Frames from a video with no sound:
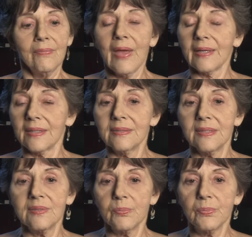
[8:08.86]
The fact is,
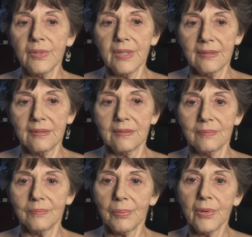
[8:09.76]
he's a brilliant
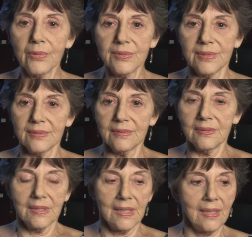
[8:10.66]
person,
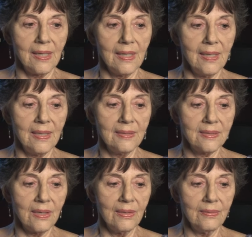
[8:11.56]

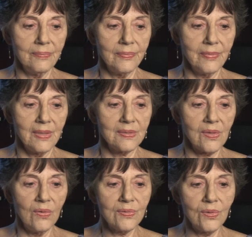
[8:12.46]
and he's
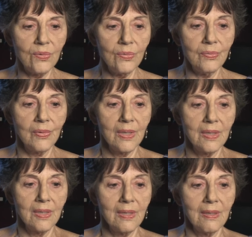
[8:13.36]
also
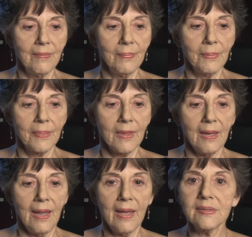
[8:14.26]

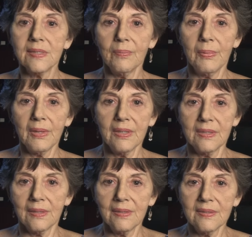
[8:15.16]
has the ability
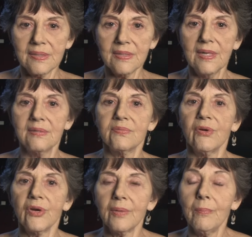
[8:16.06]
to listen. He's
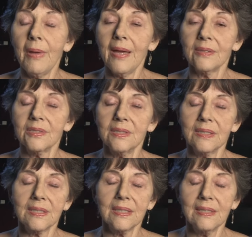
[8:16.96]
very
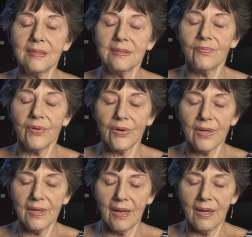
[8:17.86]
compassionate. He's
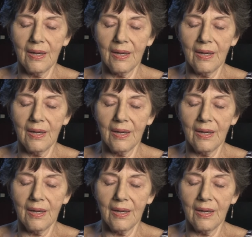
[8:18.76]
very